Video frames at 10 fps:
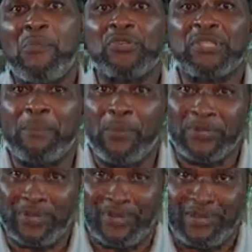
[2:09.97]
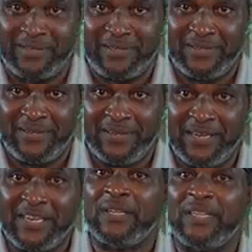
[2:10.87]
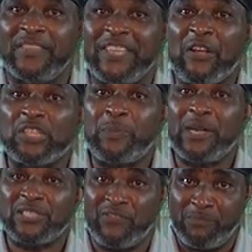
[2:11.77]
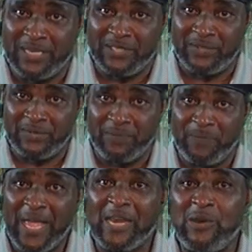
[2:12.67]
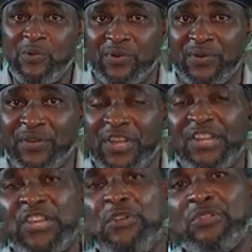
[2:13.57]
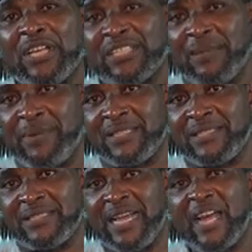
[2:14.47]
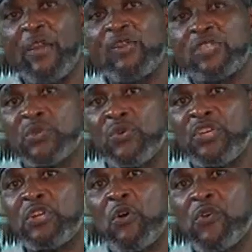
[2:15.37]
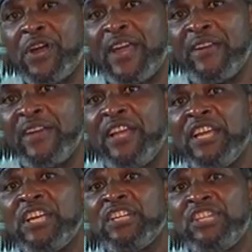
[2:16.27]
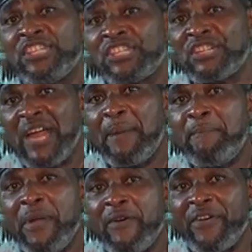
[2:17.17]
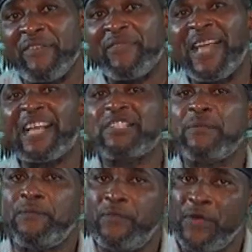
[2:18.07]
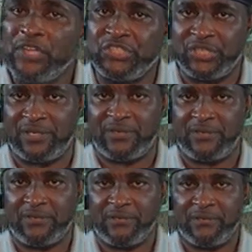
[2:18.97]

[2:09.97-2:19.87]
most importantly, the Gospels of Matthew and Luke in the New Testament and also the Quran describe Mary as a virgin.